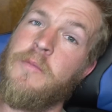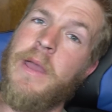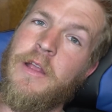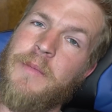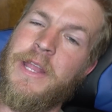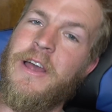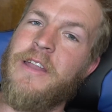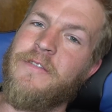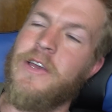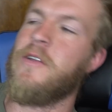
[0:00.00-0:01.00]
you may or may not
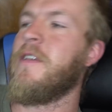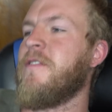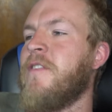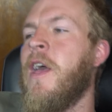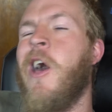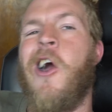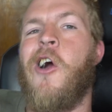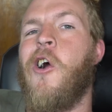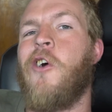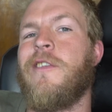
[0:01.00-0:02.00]
have noticed
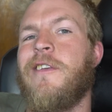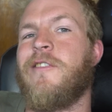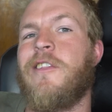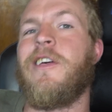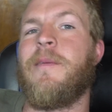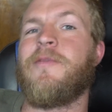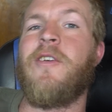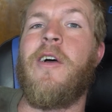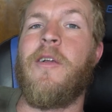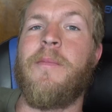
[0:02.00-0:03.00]
all these clips
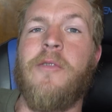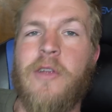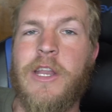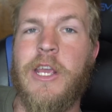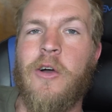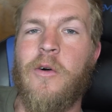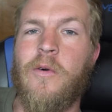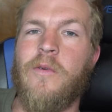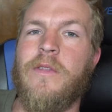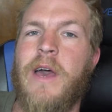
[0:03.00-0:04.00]
are pretty
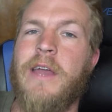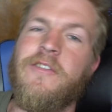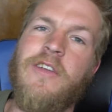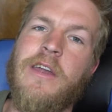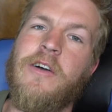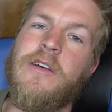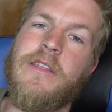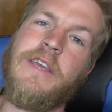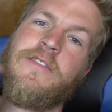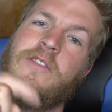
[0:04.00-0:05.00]
old. I shot all of
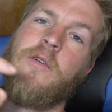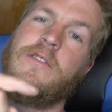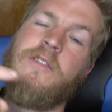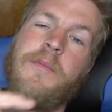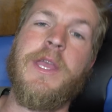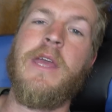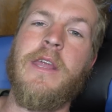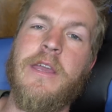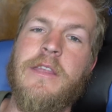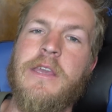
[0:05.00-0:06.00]
this towards the
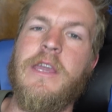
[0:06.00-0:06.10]
beginning of the